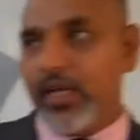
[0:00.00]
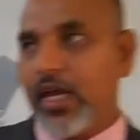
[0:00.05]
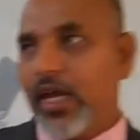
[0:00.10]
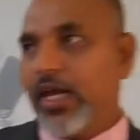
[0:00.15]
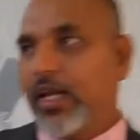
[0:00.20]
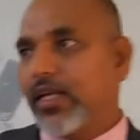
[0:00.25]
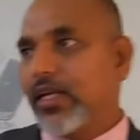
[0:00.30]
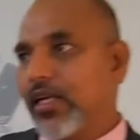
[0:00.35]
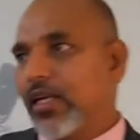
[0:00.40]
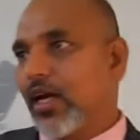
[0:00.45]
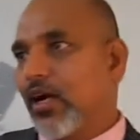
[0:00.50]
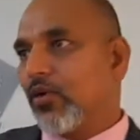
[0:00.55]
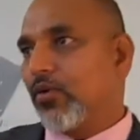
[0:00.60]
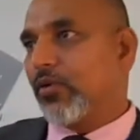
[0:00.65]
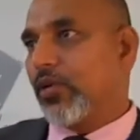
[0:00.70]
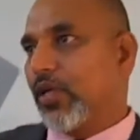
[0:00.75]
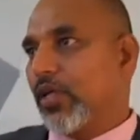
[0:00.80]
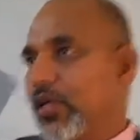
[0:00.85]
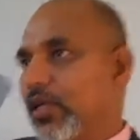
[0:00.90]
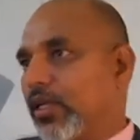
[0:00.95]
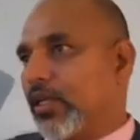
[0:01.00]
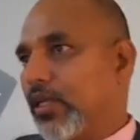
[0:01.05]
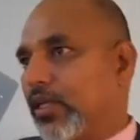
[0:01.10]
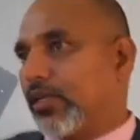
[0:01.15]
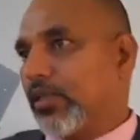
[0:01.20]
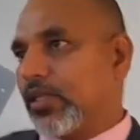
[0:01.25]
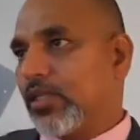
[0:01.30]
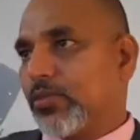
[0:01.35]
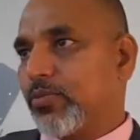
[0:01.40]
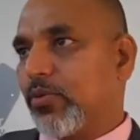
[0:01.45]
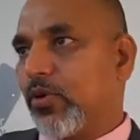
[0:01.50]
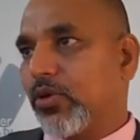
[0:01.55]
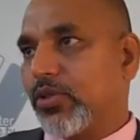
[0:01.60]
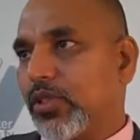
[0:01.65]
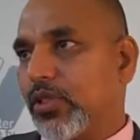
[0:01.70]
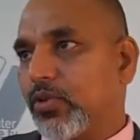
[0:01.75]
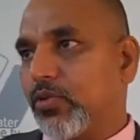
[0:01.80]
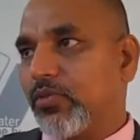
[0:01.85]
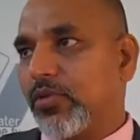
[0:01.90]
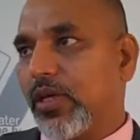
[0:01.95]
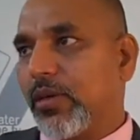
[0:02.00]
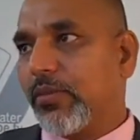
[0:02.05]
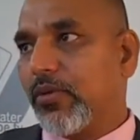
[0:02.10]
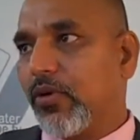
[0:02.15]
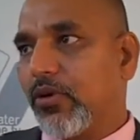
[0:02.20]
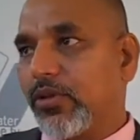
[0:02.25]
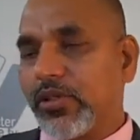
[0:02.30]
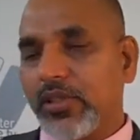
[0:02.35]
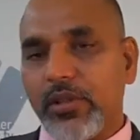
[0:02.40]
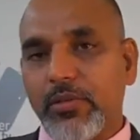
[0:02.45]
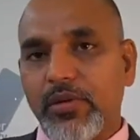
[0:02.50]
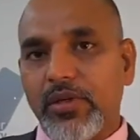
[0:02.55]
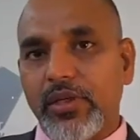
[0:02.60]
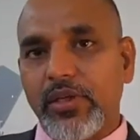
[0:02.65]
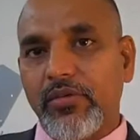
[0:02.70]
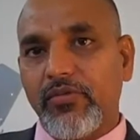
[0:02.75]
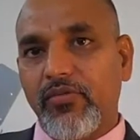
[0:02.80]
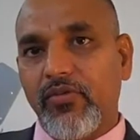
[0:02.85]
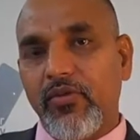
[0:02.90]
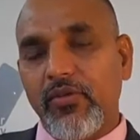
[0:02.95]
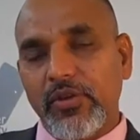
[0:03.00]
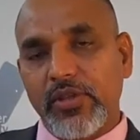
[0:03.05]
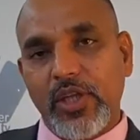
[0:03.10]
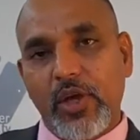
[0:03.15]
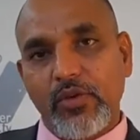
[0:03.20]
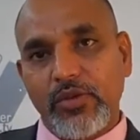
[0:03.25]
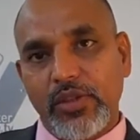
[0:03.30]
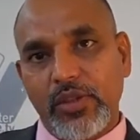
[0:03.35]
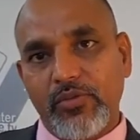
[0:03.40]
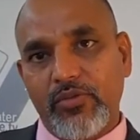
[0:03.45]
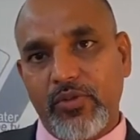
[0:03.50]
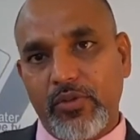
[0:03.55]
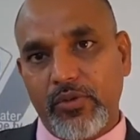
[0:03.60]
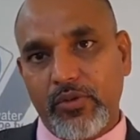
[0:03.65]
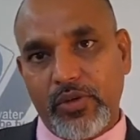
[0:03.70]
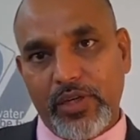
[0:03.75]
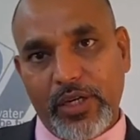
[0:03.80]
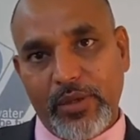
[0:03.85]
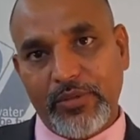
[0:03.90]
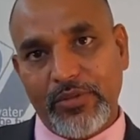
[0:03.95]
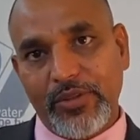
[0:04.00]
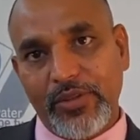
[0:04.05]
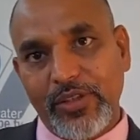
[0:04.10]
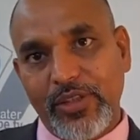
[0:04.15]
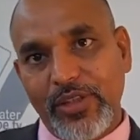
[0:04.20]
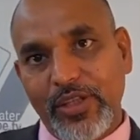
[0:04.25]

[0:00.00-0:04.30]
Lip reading: And now in this process, we have got 74,000 photographs.